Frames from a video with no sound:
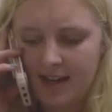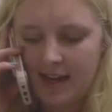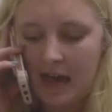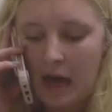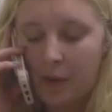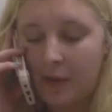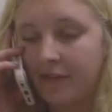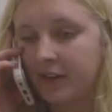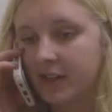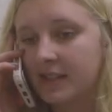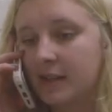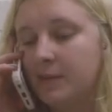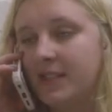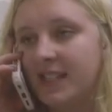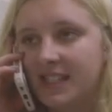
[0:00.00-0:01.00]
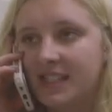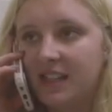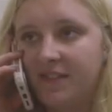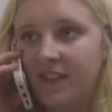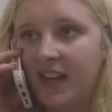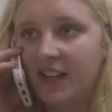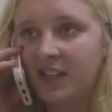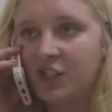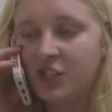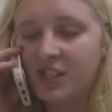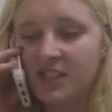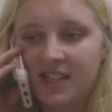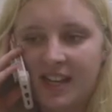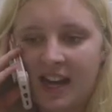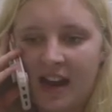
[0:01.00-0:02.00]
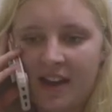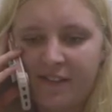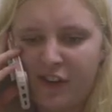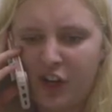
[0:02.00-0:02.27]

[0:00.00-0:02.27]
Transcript: However, some disadvantages that I have